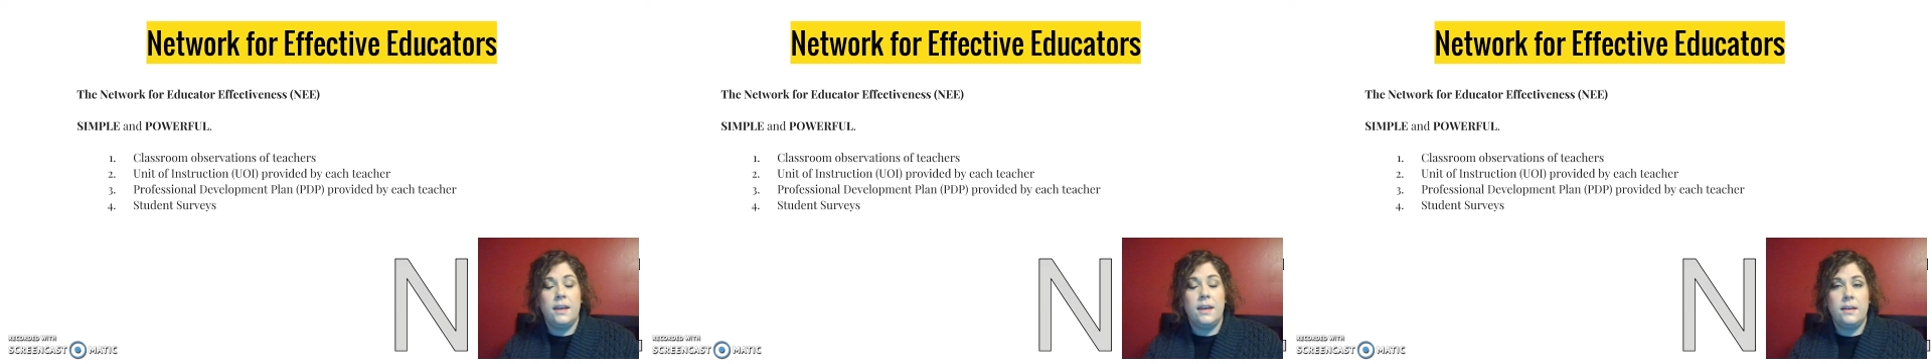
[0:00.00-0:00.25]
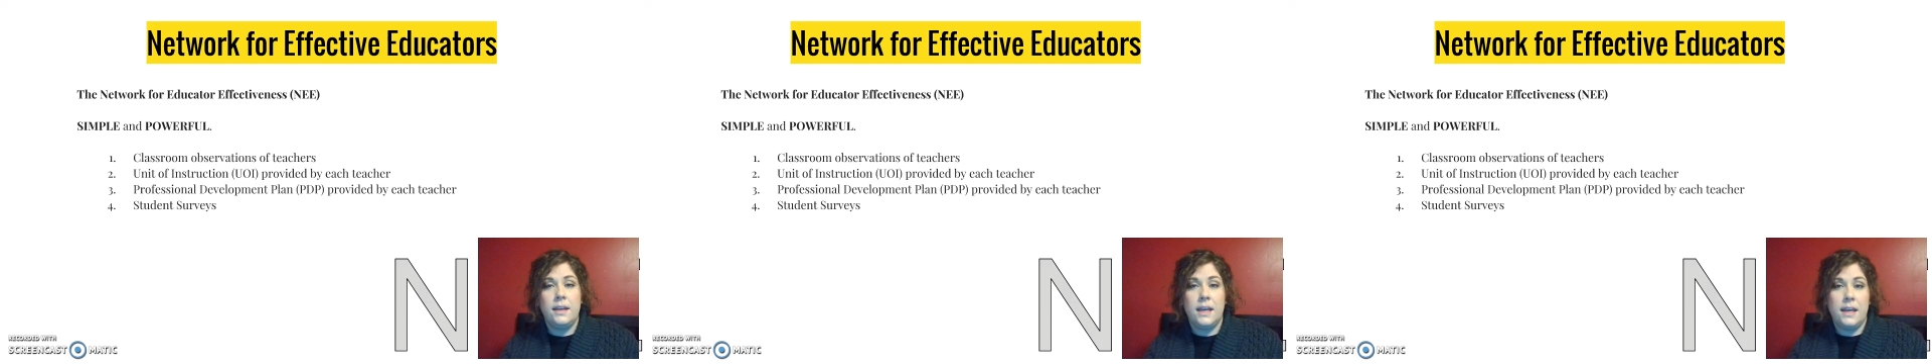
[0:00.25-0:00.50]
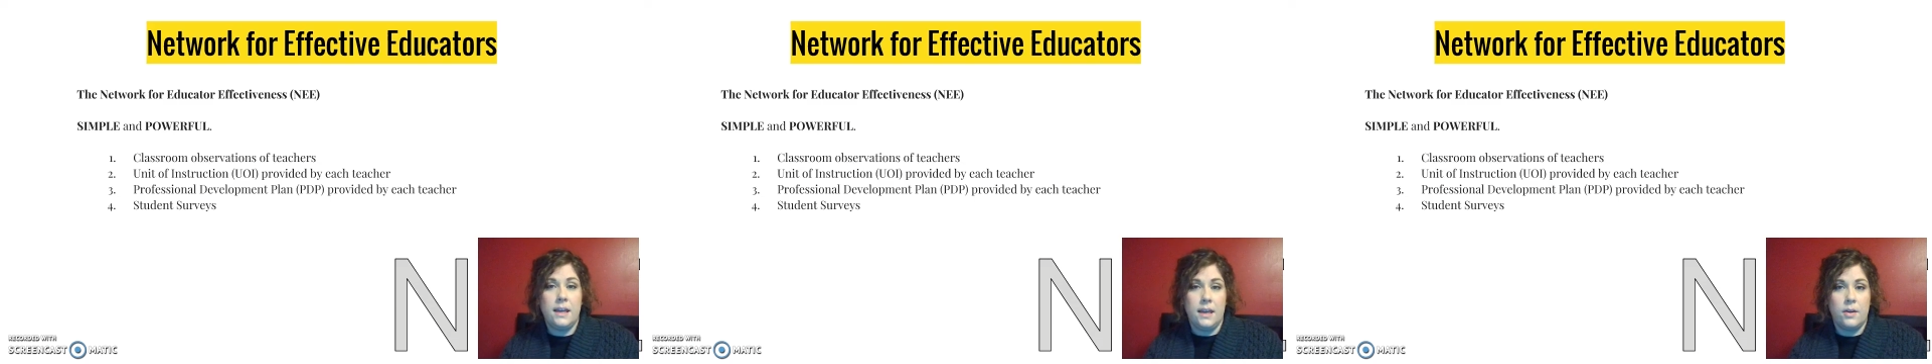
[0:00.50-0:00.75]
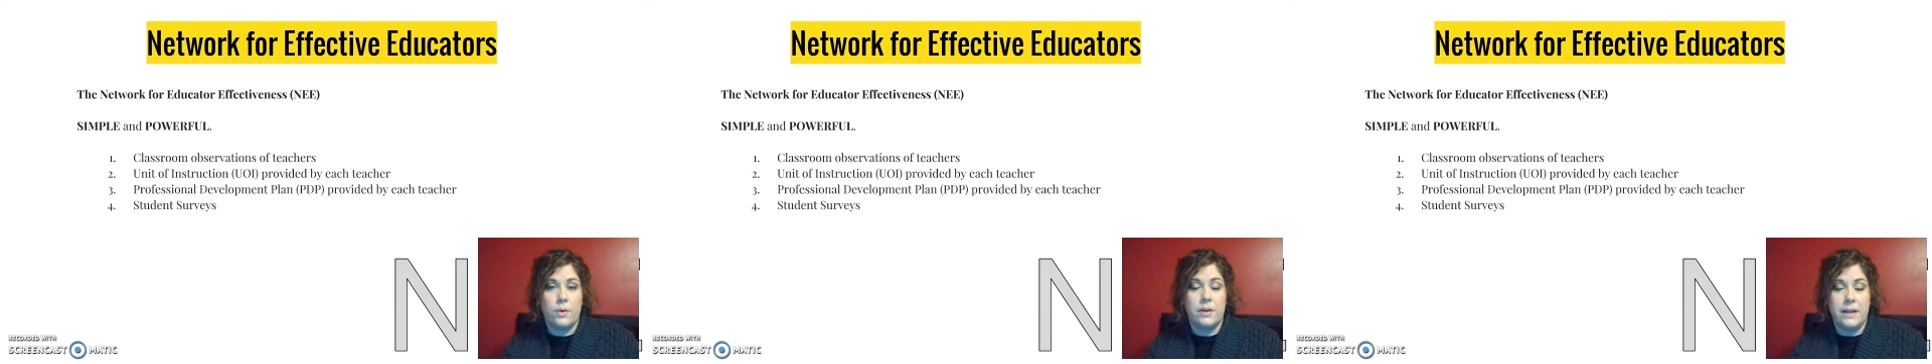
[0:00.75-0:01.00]

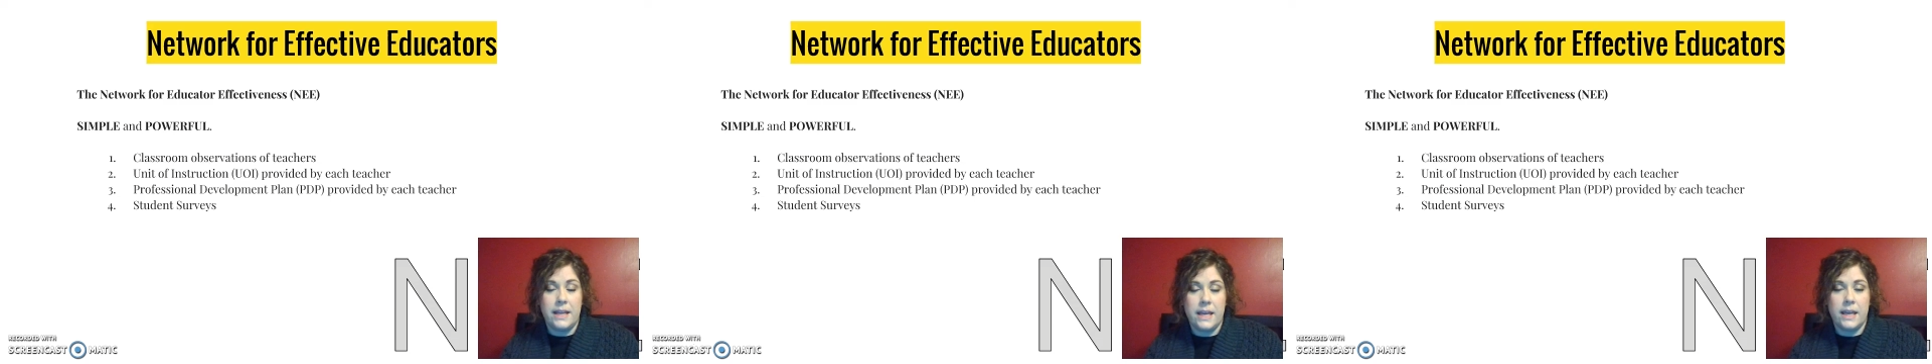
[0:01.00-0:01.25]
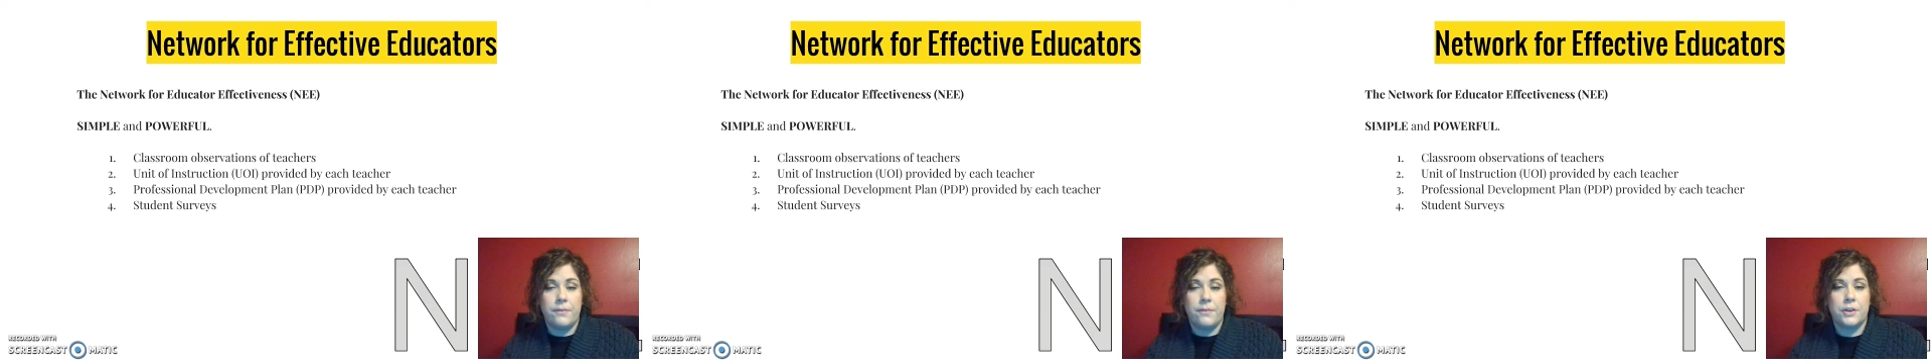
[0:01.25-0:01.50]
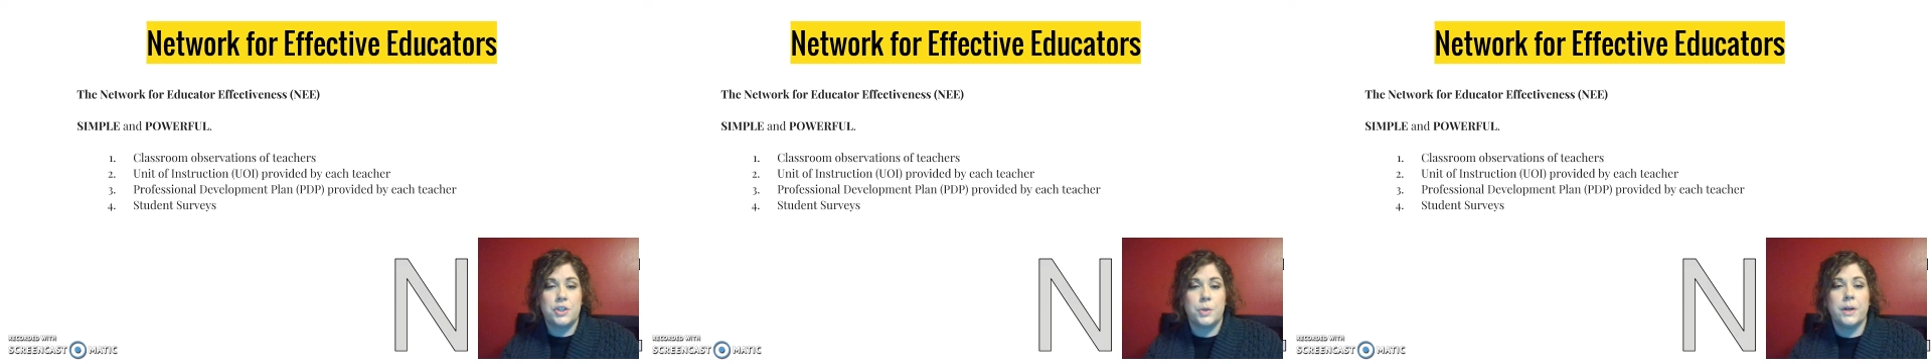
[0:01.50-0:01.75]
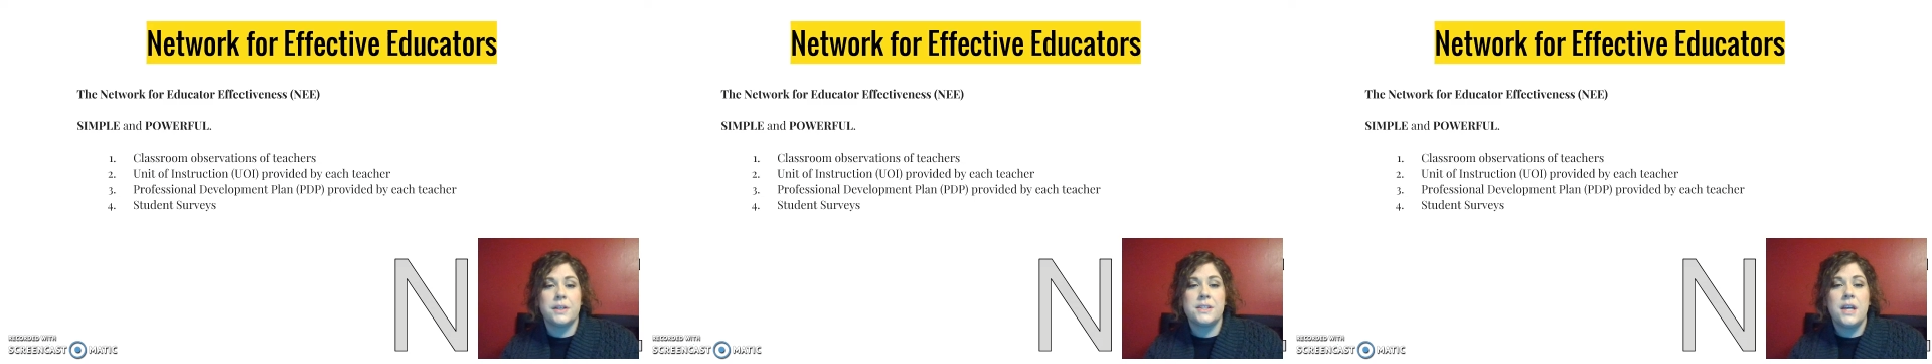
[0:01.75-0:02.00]
NEE, or NEE for
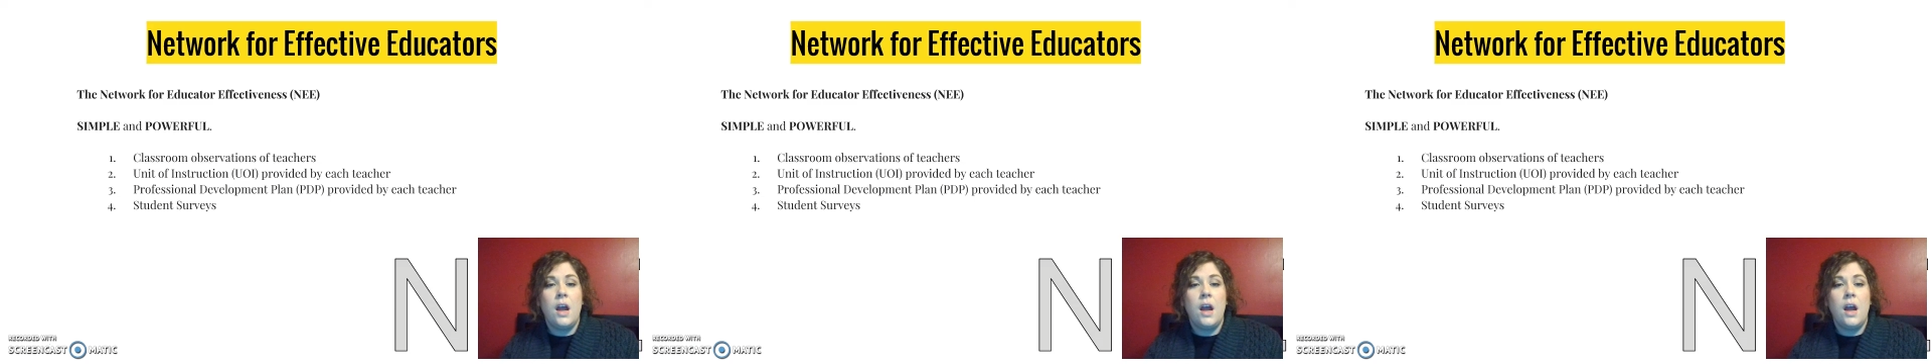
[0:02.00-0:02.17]
short,